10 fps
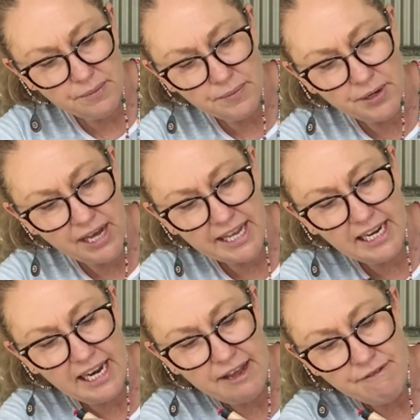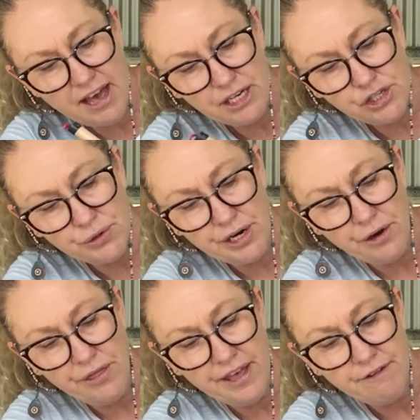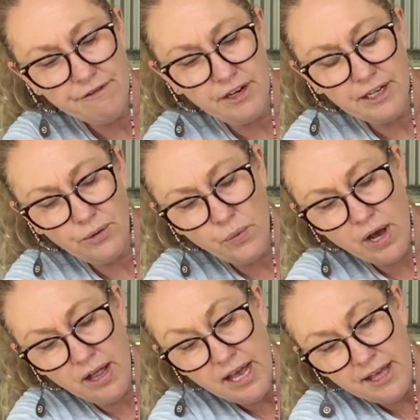but I can leave that join on there for a little while.